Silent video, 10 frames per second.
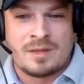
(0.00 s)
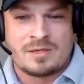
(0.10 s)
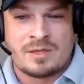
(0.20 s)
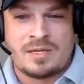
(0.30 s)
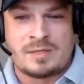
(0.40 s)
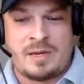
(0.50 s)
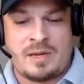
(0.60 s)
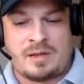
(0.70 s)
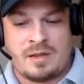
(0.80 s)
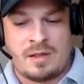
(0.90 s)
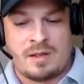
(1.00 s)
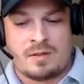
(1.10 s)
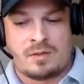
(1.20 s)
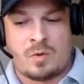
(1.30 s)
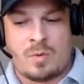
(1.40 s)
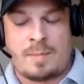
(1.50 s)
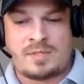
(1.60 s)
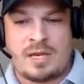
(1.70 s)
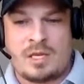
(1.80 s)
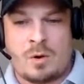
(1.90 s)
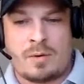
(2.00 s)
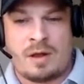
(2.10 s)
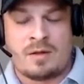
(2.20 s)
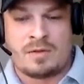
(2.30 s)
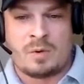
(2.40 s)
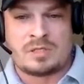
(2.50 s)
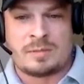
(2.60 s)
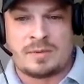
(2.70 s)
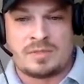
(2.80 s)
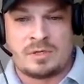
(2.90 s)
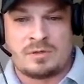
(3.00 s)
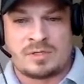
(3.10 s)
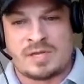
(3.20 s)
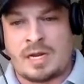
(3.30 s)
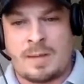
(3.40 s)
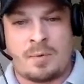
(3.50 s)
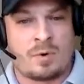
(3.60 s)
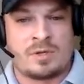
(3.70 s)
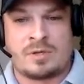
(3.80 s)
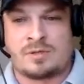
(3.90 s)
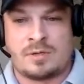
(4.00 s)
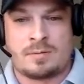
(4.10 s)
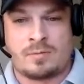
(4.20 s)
So it needs to be the website URL you want to send them to sign up or to